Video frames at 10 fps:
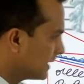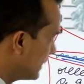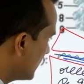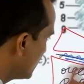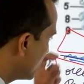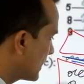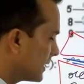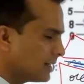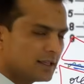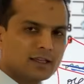and they
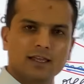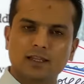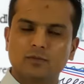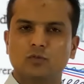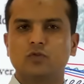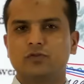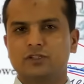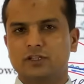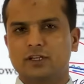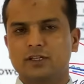can remove
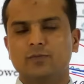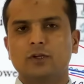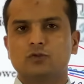easily.